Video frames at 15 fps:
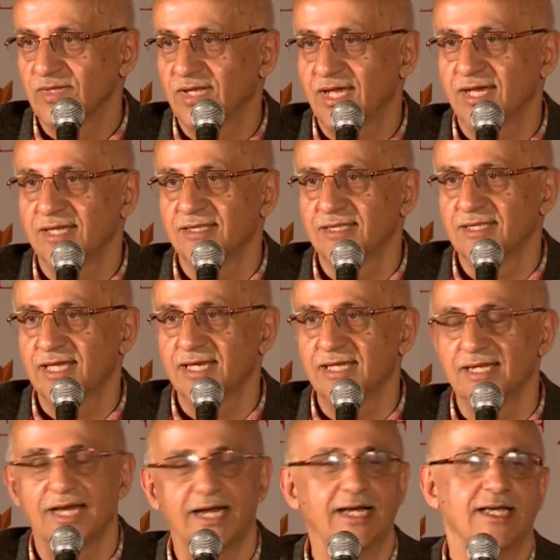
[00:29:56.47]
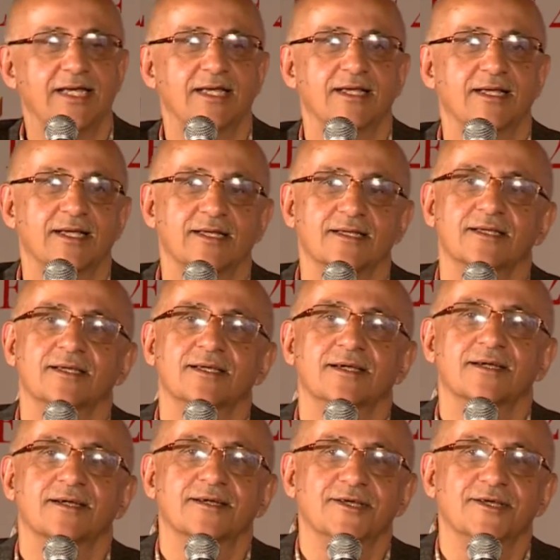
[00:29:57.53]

And then I, uh,